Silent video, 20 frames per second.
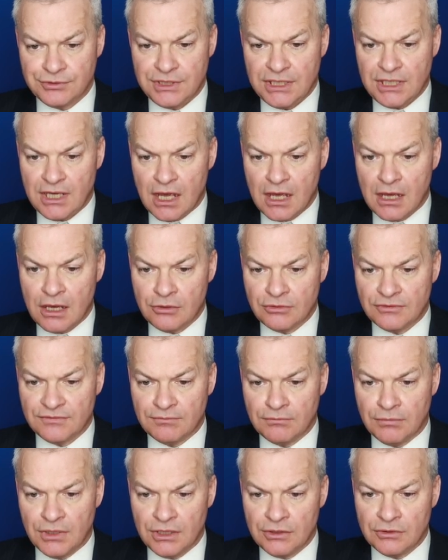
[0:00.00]
the O of
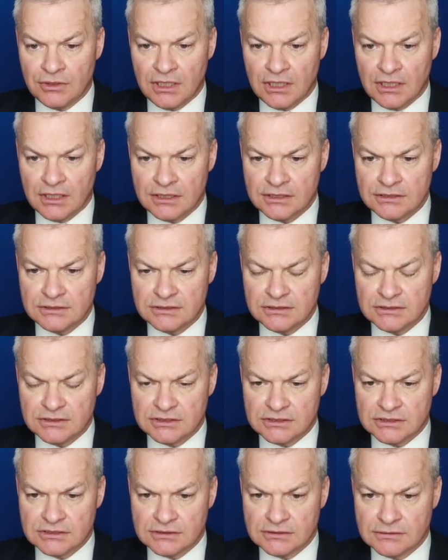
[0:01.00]

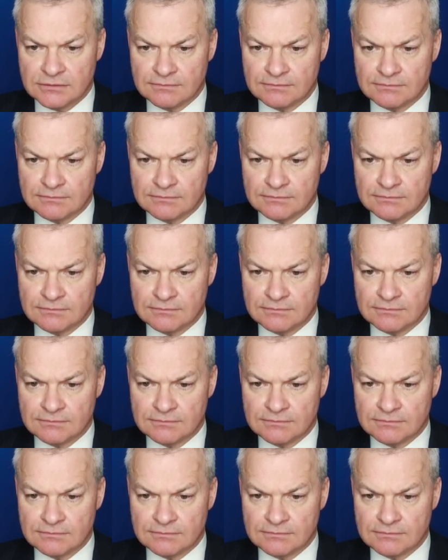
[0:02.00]
bowlines.